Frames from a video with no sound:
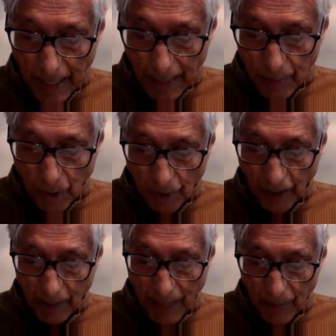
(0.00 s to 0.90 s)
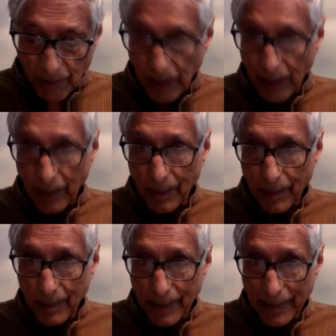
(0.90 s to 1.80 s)
I'm talking about the
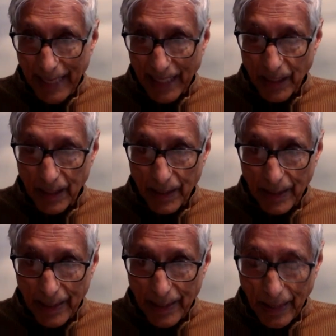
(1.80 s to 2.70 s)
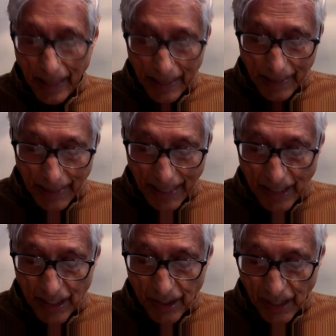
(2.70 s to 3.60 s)
late
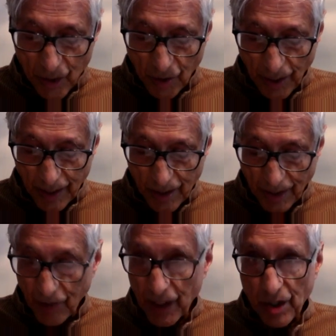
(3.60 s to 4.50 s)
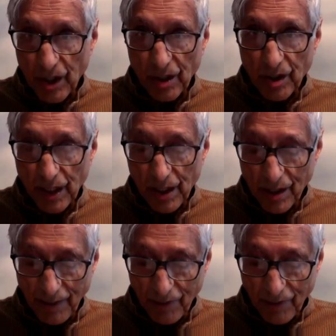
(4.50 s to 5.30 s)
18th century, the 1760s,